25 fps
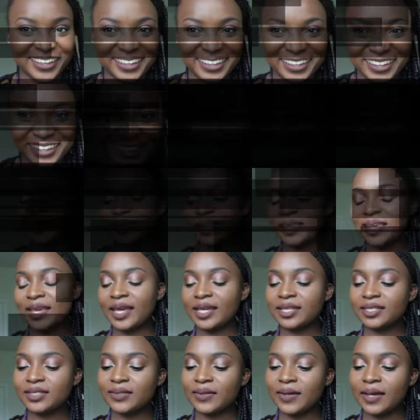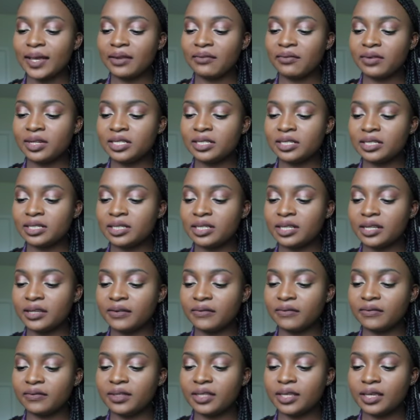so yeah, so I
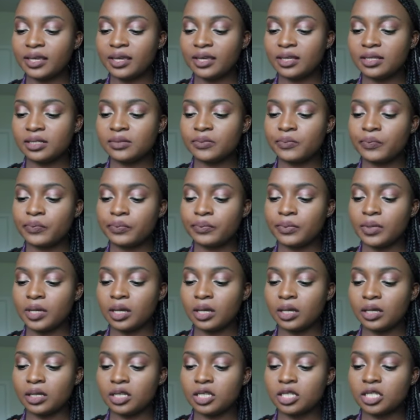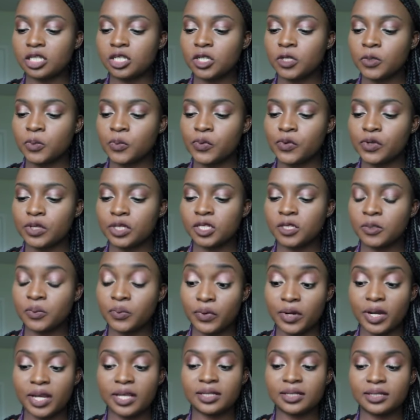received this uh,
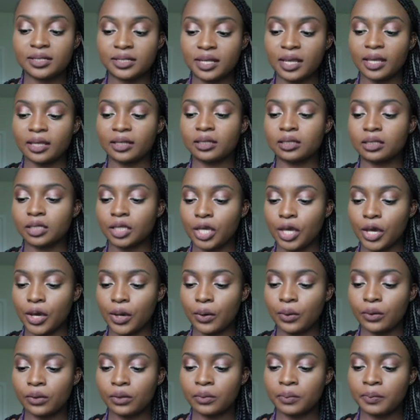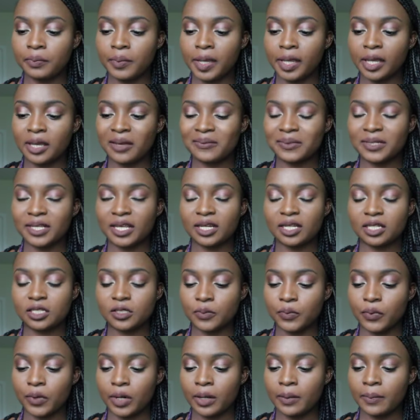spray set go makeup setting
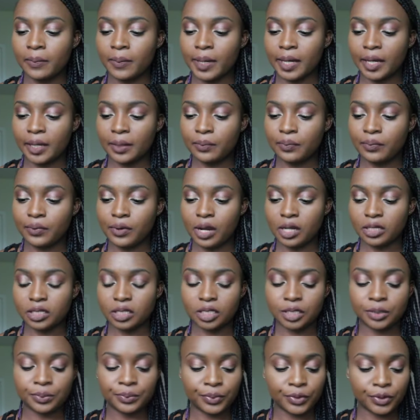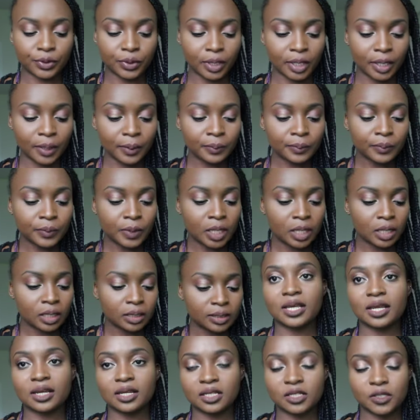spray by Project Beauty.
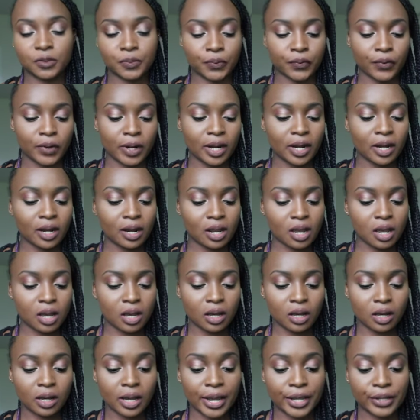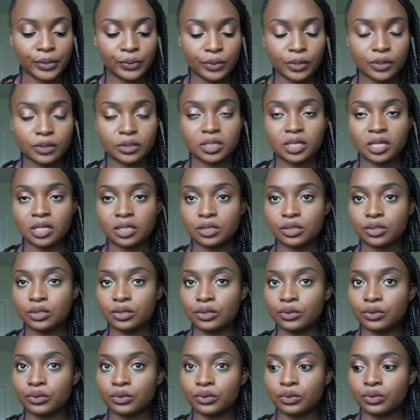Setting spray, uh, I use it
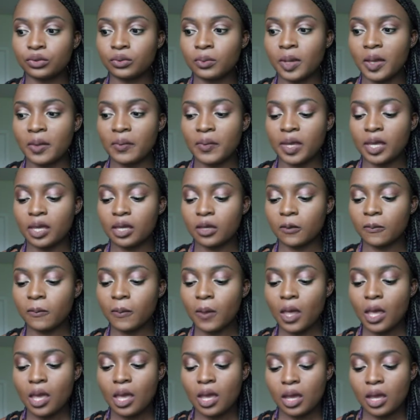to do my makeup.